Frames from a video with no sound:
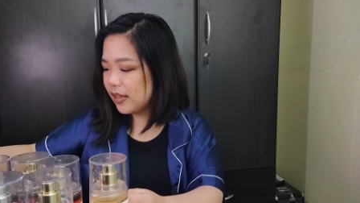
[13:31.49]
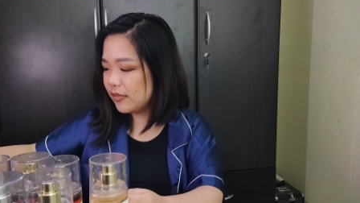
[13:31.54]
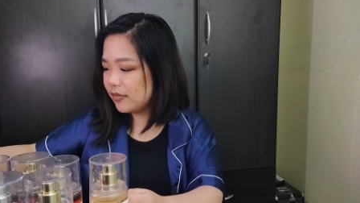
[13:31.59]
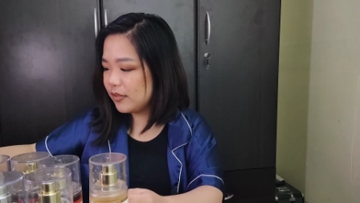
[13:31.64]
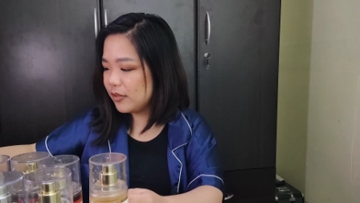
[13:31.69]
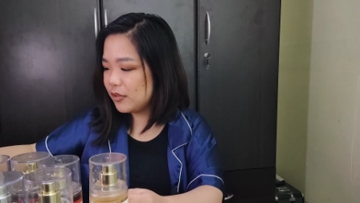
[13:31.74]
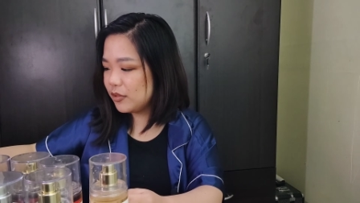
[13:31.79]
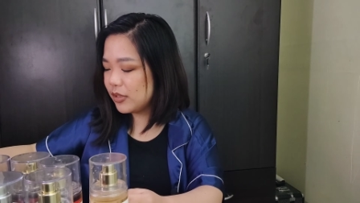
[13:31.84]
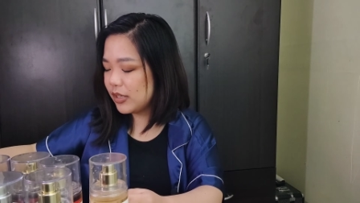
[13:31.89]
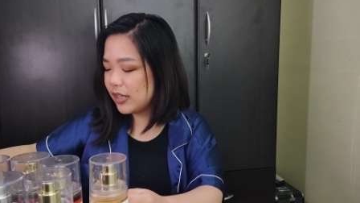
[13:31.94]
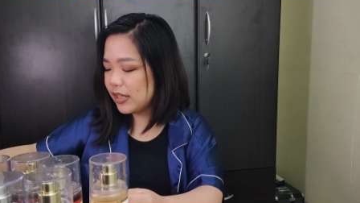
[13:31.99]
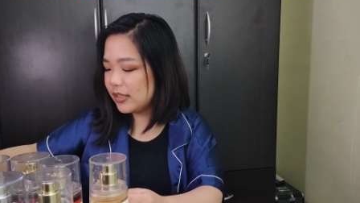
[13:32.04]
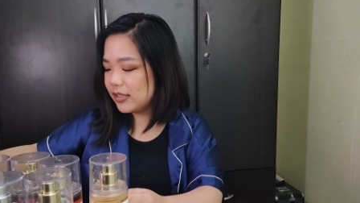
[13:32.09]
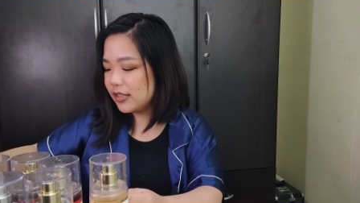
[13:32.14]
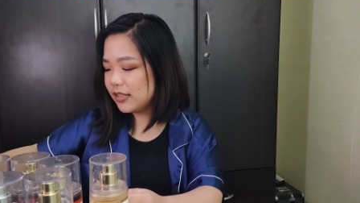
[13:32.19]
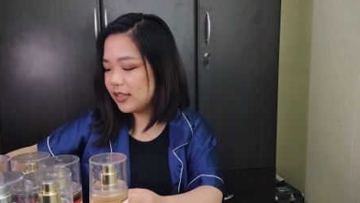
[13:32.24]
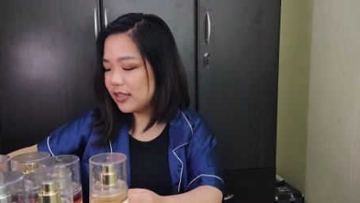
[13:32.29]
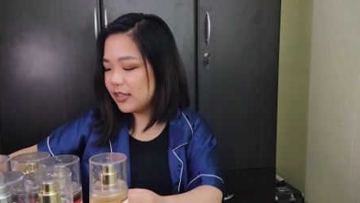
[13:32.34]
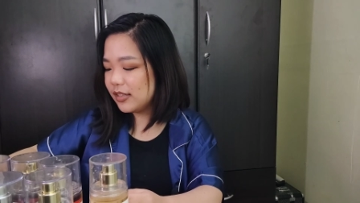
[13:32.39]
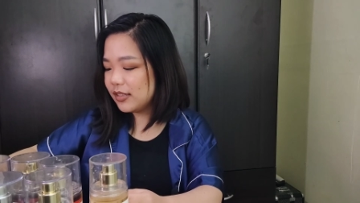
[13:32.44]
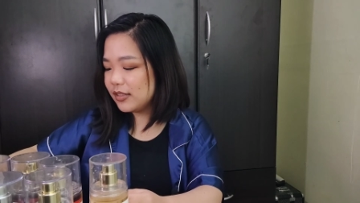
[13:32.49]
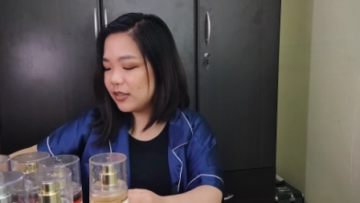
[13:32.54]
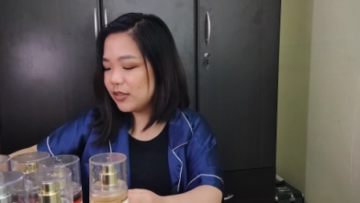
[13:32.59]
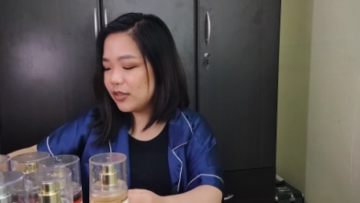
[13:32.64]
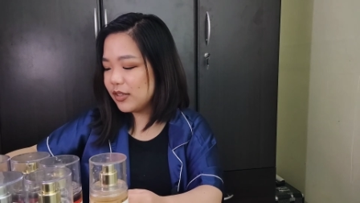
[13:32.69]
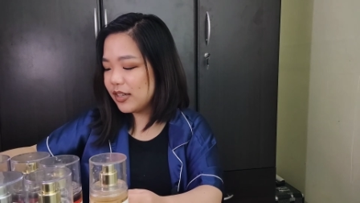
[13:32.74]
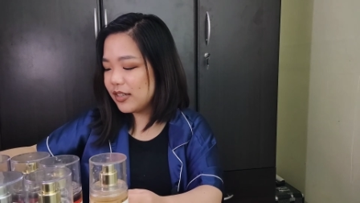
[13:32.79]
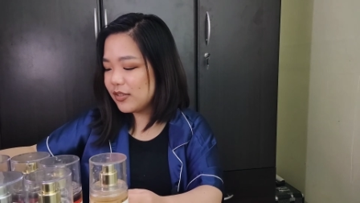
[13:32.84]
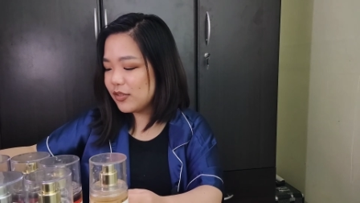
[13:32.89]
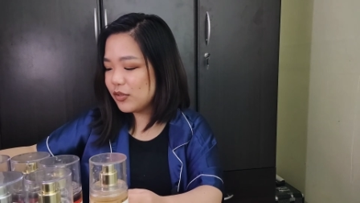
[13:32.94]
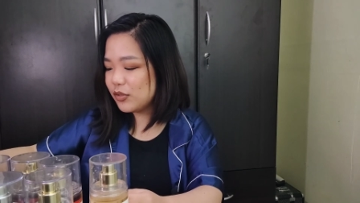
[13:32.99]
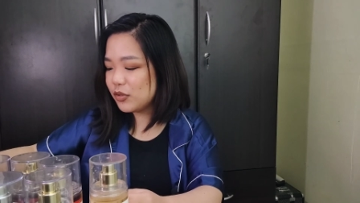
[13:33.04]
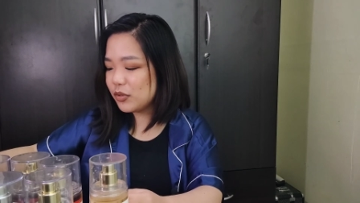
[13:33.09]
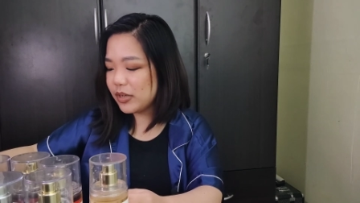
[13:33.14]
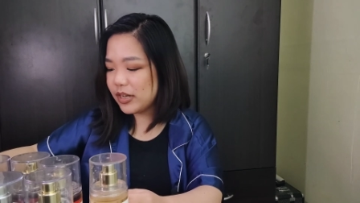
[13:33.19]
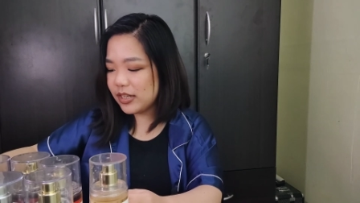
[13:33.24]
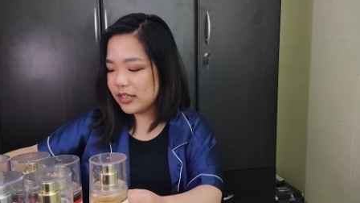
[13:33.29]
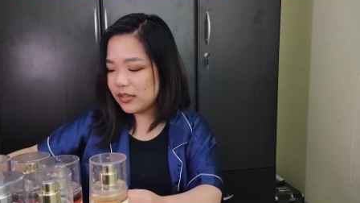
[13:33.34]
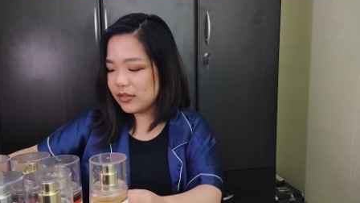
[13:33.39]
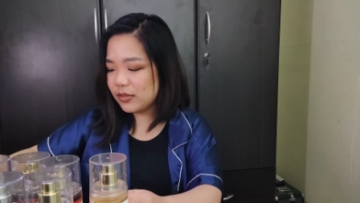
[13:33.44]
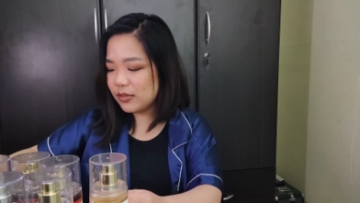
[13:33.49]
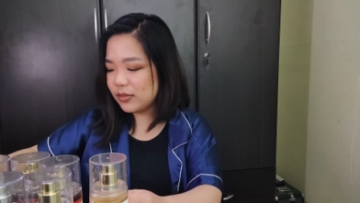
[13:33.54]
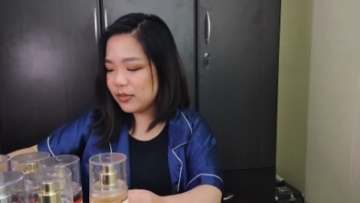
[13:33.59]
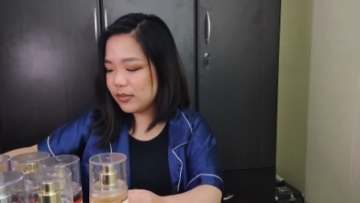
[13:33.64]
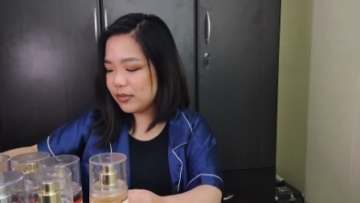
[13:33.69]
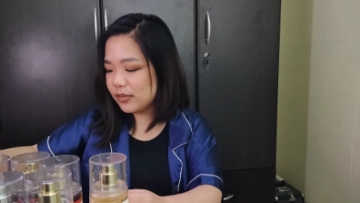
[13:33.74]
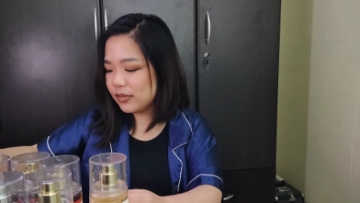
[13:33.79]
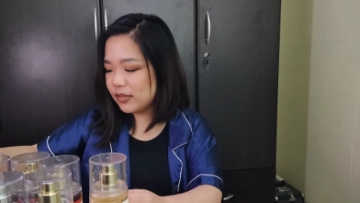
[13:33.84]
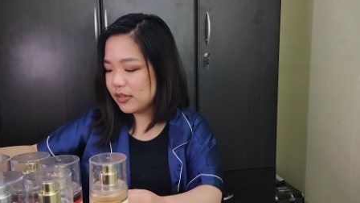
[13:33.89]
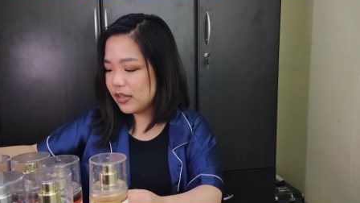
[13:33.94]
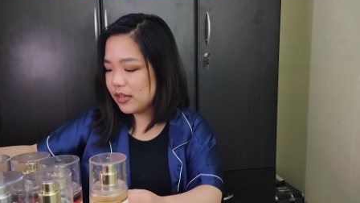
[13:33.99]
Have you tried? Do you guys try to?